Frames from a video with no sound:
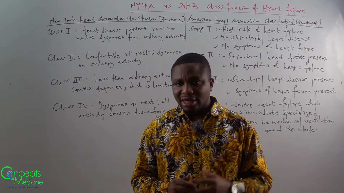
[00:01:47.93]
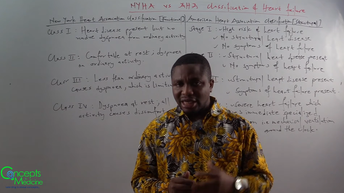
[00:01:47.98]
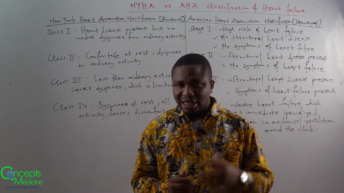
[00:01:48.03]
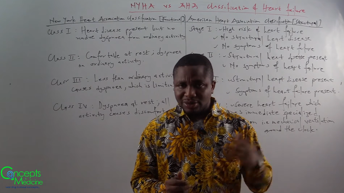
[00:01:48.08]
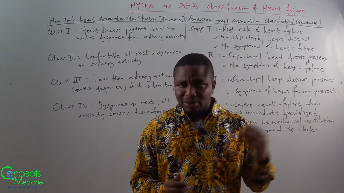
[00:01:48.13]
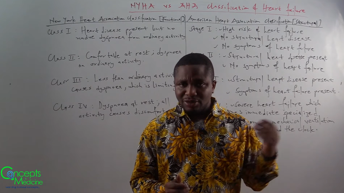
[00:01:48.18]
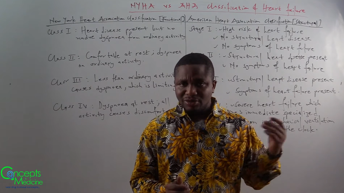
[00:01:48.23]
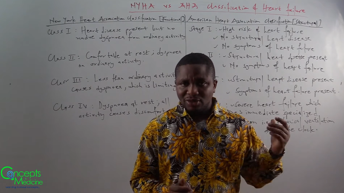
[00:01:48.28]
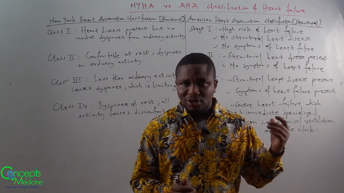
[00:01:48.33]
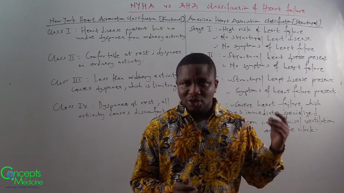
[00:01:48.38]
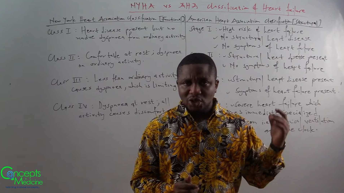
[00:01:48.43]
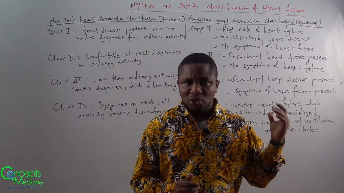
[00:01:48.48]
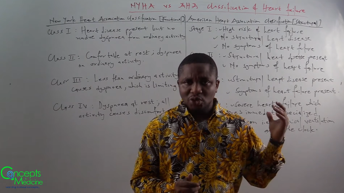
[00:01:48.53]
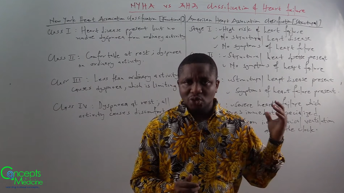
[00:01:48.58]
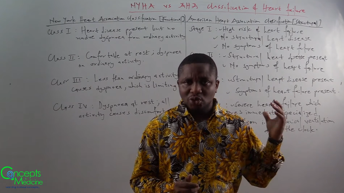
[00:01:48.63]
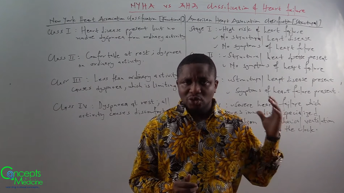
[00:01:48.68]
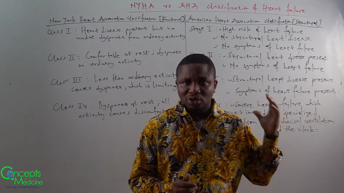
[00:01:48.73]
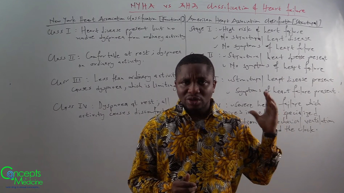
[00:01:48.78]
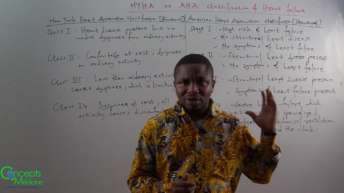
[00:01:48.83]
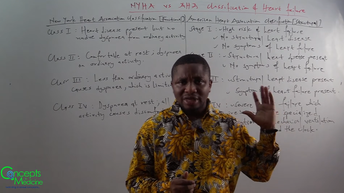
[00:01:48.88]
Let's move on
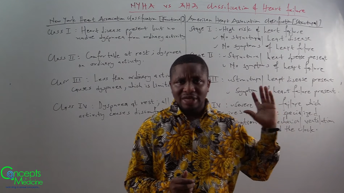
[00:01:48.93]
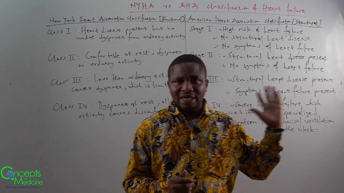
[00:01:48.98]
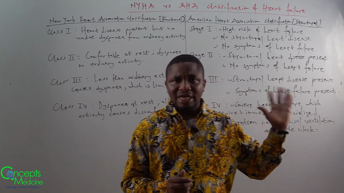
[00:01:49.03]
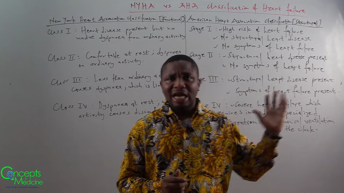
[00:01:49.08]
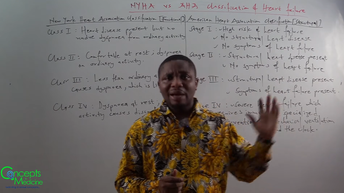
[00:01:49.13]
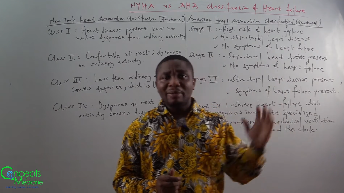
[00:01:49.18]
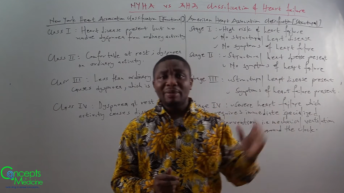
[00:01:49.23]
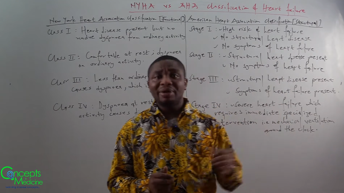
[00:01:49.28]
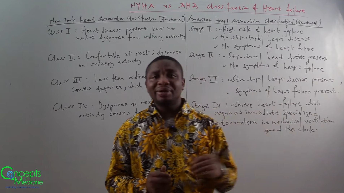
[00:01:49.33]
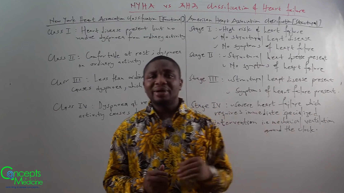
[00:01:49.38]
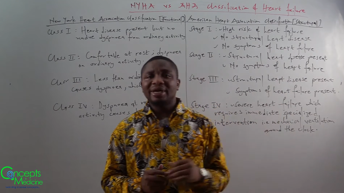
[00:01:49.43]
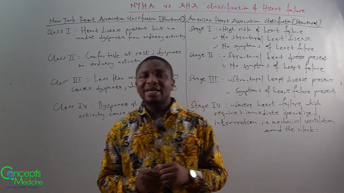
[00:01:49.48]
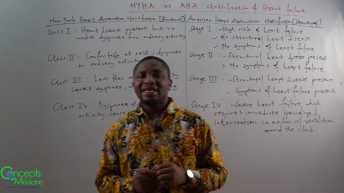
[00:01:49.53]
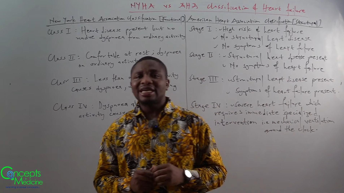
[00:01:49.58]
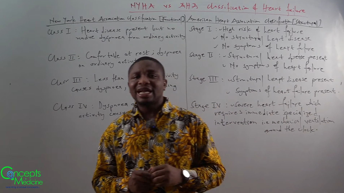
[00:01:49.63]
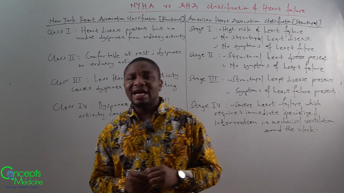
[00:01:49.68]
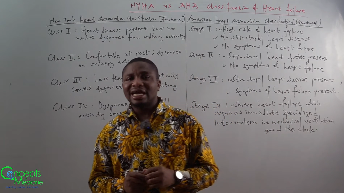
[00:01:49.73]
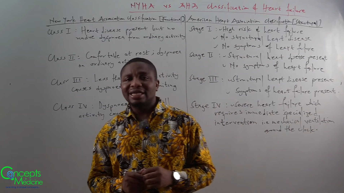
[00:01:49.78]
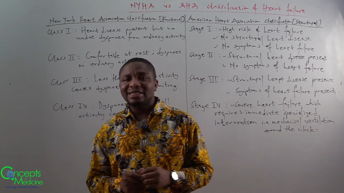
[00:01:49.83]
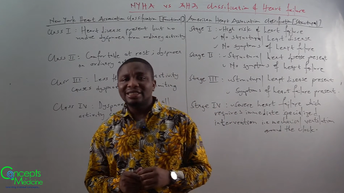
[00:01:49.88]
to the
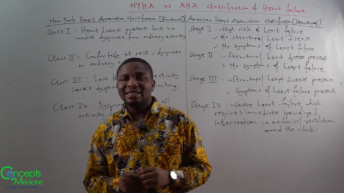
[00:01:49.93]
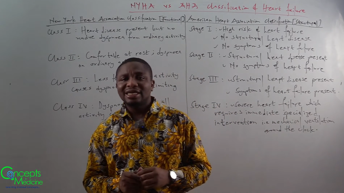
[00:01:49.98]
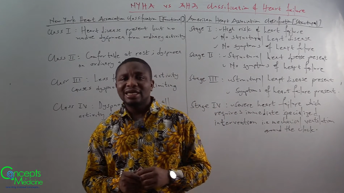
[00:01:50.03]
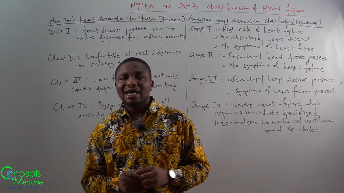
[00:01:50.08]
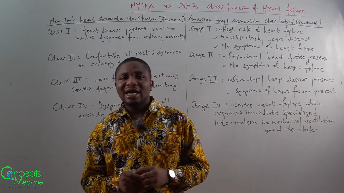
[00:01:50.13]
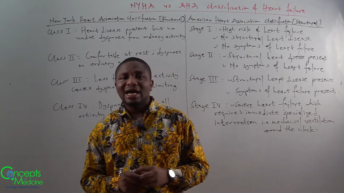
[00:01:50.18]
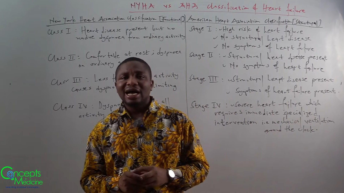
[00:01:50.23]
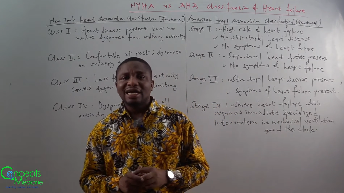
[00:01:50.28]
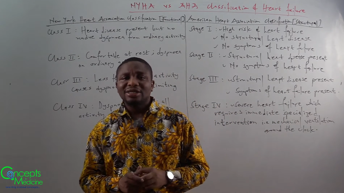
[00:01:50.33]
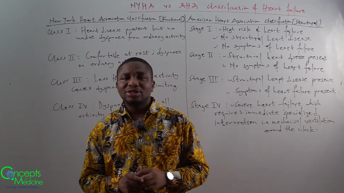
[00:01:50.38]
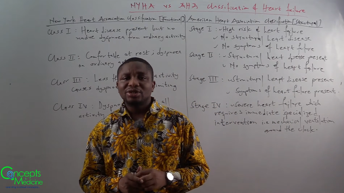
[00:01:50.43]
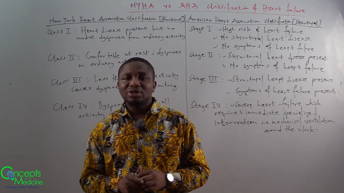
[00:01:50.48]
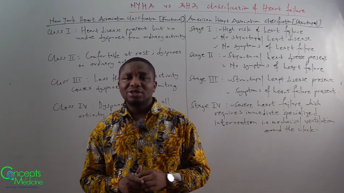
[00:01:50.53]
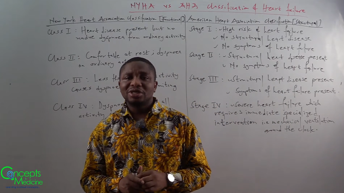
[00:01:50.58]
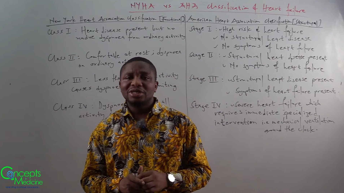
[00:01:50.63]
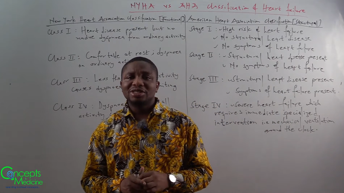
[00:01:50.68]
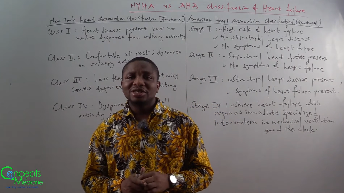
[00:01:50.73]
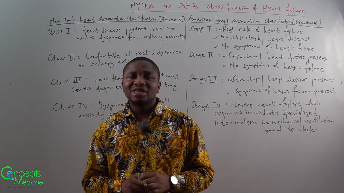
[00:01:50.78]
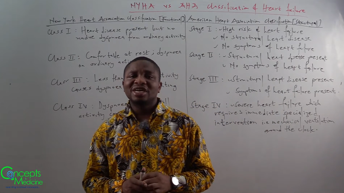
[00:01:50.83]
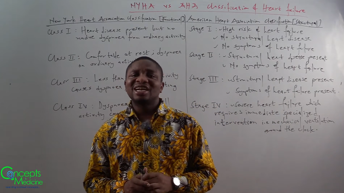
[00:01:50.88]
American Heart
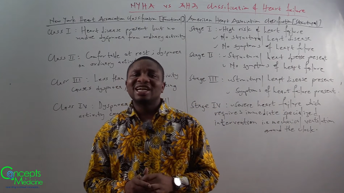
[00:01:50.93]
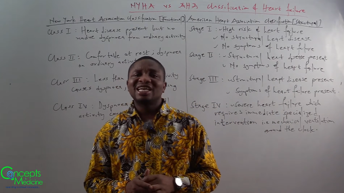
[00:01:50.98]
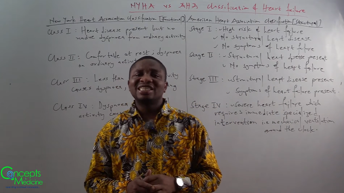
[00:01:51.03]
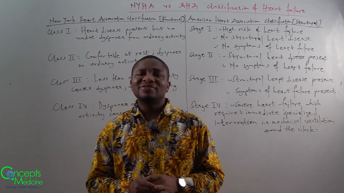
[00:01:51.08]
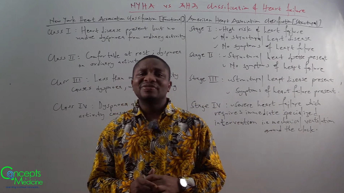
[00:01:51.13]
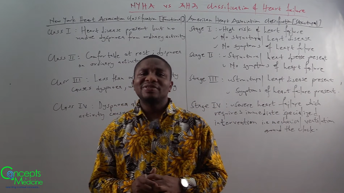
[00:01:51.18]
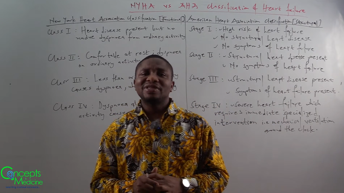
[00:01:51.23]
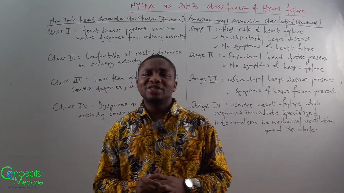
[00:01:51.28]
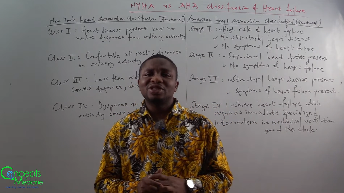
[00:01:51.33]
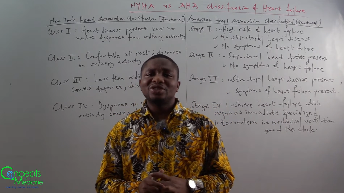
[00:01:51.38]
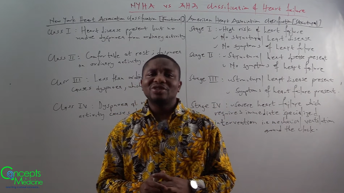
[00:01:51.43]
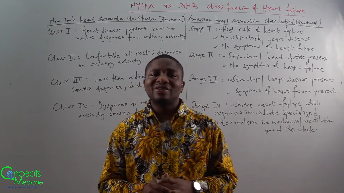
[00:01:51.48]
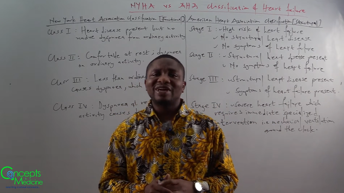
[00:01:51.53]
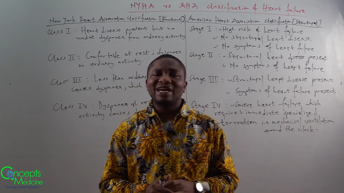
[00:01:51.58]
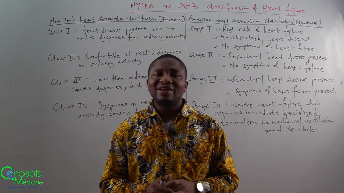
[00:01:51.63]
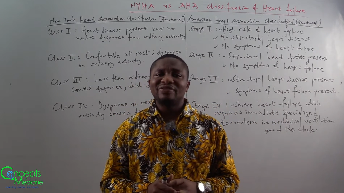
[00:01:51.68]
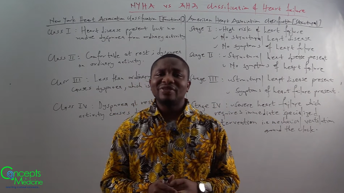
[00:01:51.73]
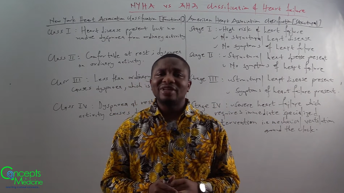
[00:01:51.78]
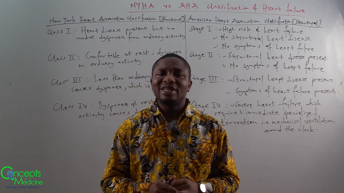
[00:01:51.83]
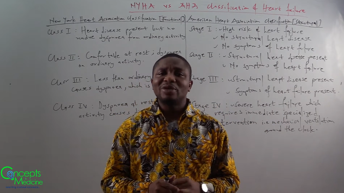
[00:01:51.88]
Association classification
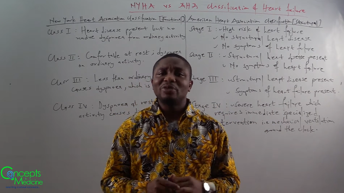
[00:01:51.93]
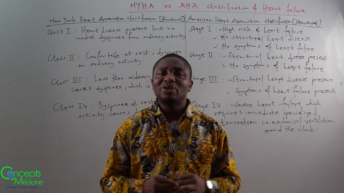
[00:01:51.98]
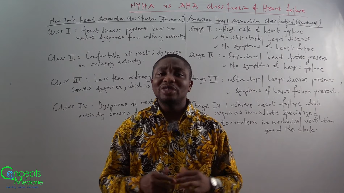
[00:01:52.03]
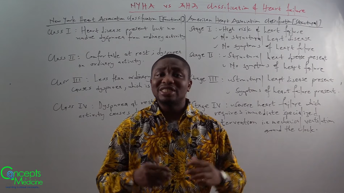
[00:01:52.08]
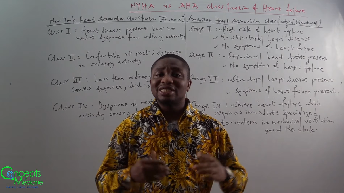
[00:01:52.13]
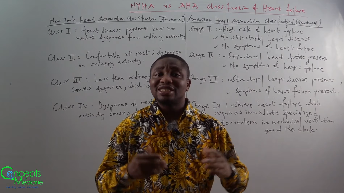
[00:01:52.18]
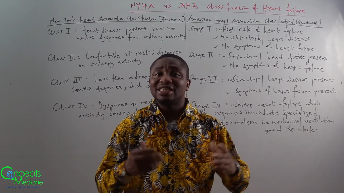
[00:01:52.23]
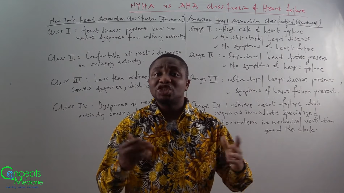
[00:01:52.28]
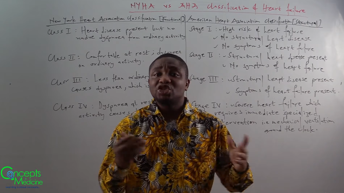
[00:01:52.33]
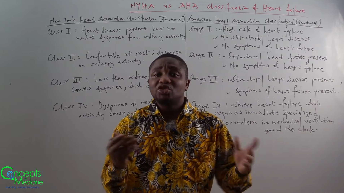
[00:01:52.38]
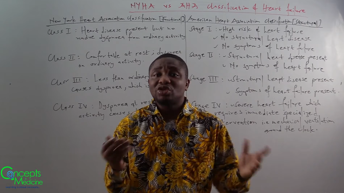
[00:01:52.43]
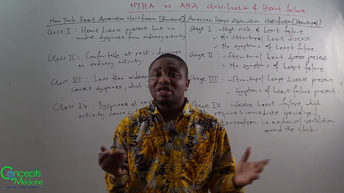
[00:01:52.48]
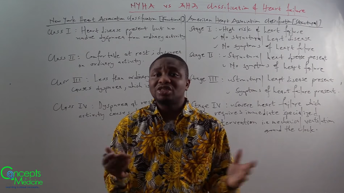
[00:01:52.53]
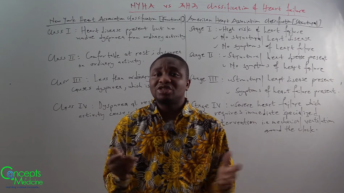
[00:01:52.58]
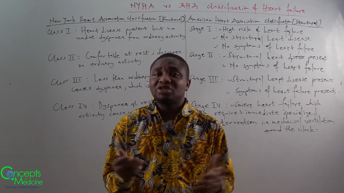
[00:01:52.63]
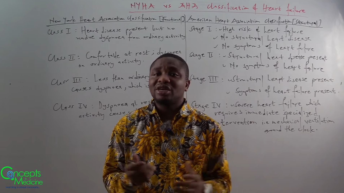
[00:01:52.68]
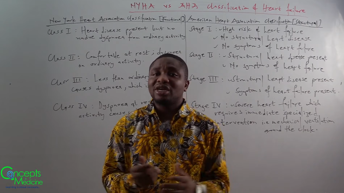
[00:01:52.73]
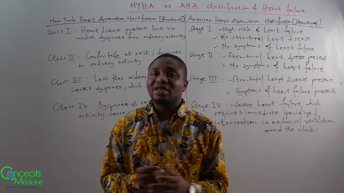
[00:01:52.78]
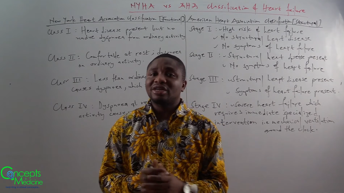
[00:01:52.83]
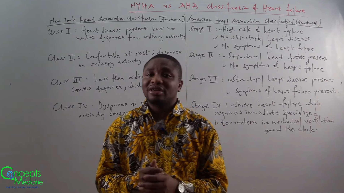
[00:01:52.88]
of heart failure, which is a
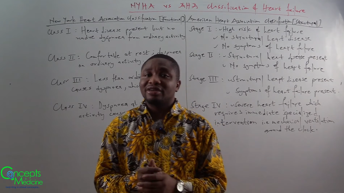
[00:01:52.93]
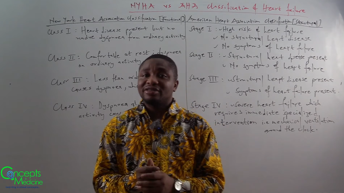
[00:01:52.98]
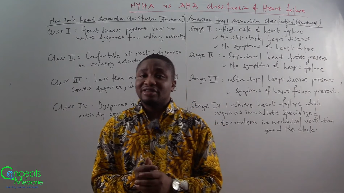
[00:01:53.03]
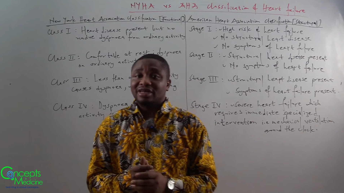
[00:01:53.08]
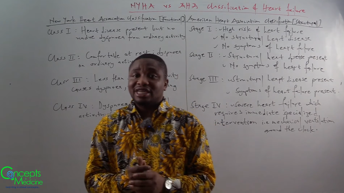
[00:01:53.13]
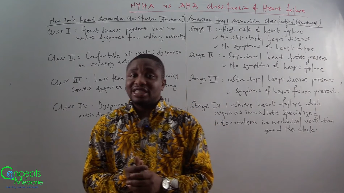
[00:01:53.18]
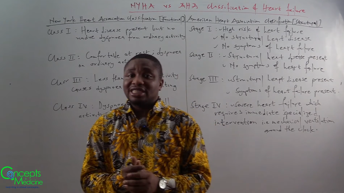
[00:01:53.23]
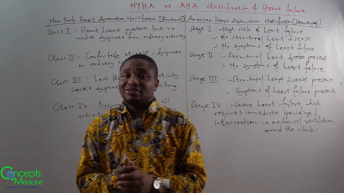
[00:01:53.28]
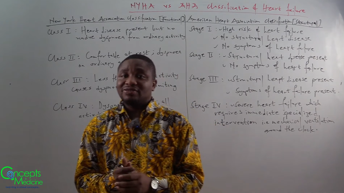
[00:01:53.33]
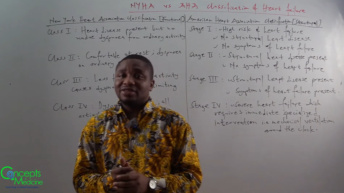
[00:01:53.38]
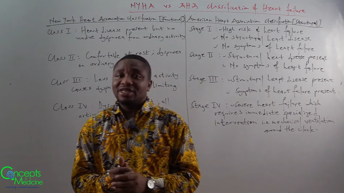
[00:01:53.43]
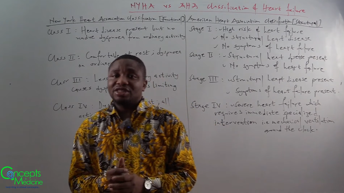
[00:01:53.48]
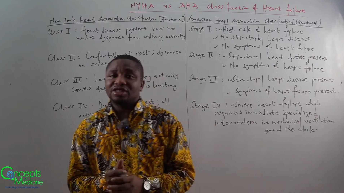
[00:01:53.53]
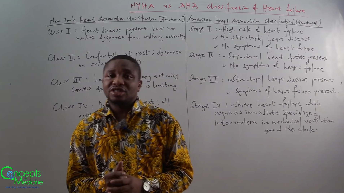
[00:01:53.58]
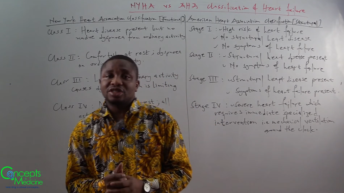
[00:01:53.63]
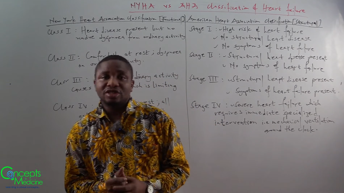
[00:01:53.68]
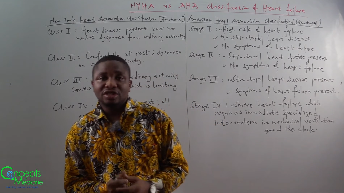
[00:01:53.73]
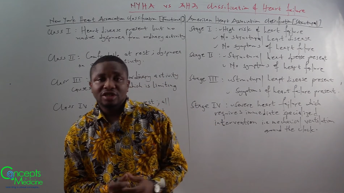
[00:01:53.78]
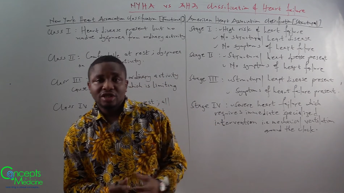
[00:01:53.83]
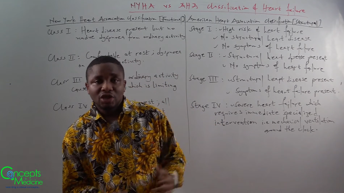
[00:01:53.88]
structural
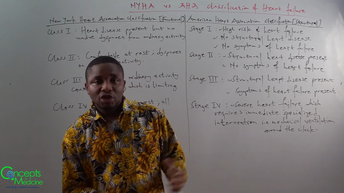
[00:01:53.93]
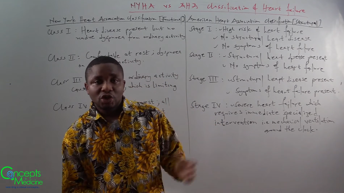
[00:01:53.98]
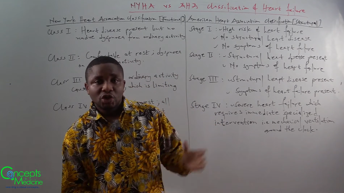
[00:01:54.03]
classification.